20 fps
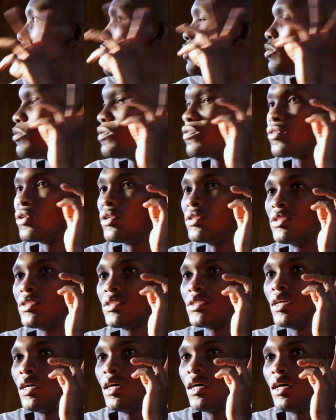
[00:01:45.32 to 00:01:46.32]
we've got
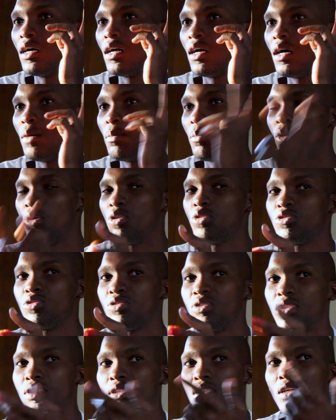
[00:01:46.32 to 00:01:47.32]

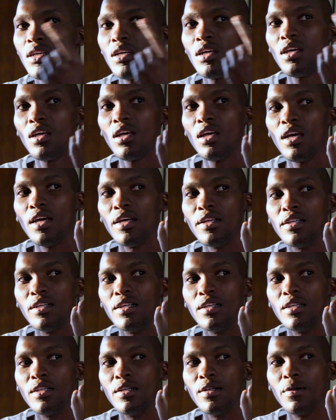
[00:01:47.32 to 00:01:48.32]
upholstery, and
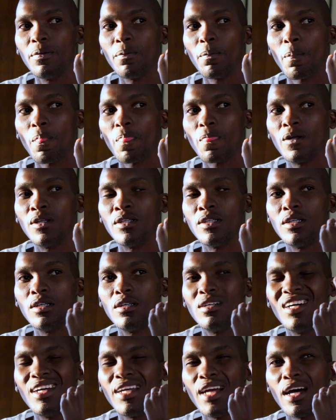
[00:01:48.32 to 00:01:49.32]
then
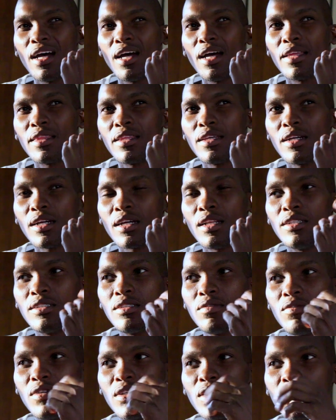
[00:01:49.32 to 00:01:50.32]
I think
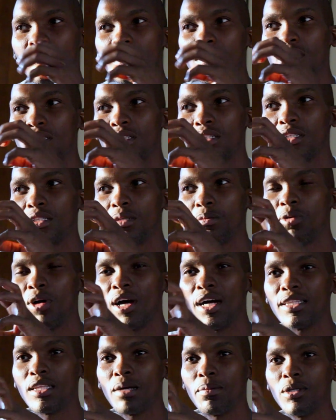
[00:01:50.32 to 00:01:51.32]
relatively
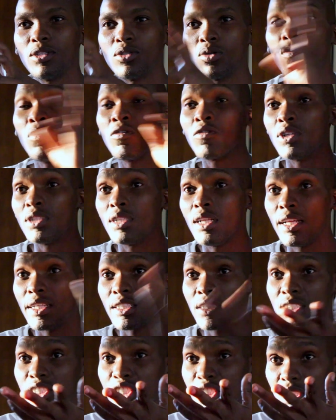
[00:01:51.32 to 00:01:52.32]

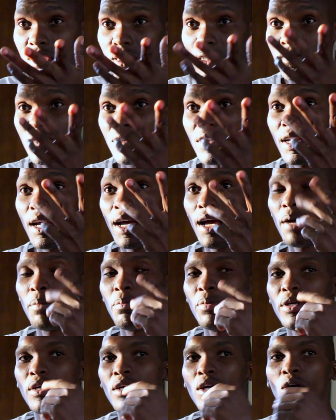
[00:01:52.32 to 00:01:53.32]
electrician will be a hard
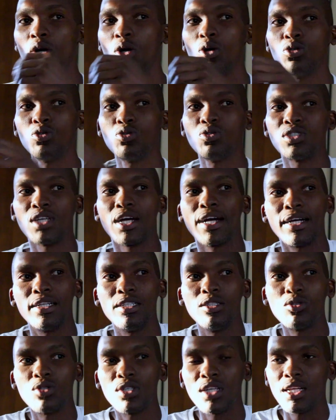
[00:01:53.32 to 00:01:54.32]
or to somebody
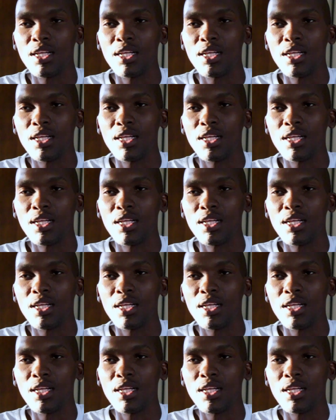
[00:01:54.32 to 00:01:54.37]
and